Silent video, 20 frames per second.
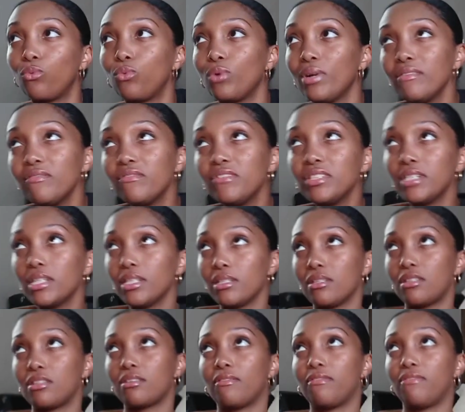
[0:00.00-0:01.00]
Whipped
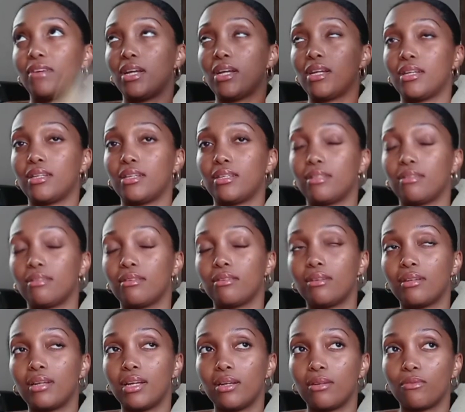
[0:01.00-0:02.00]
vanilla chiffon
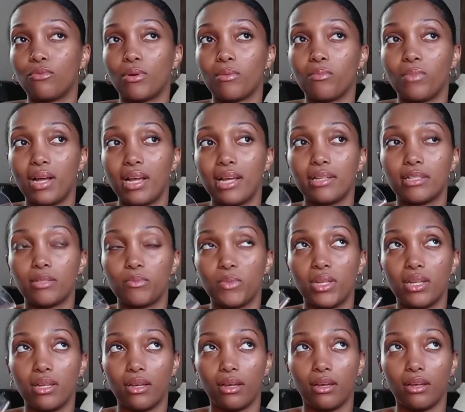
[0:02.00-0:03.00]
reminds
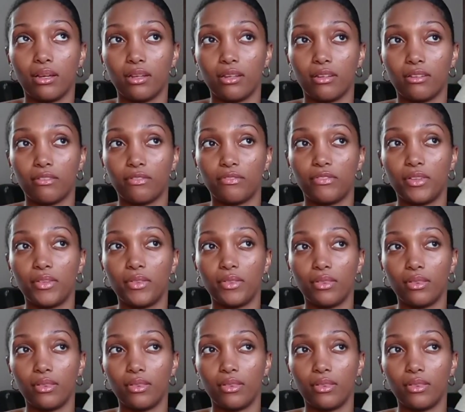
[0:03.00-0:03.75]
me of,